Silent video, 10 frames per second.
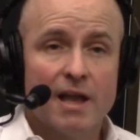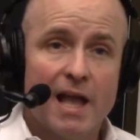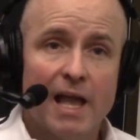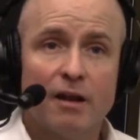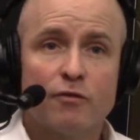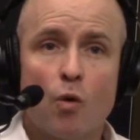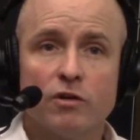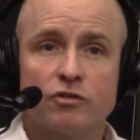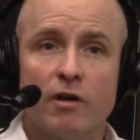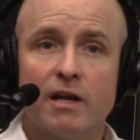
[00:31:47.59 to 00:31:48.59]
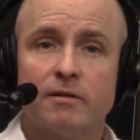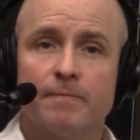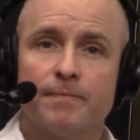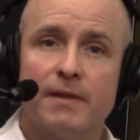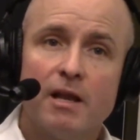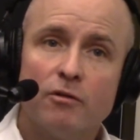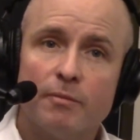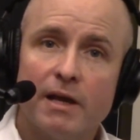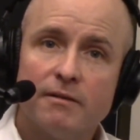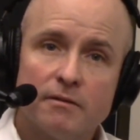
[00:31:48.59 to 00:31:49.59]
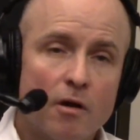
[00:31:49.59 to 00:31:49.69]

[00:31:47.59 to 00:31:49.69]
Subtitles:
And of course, Greg, nailed, man.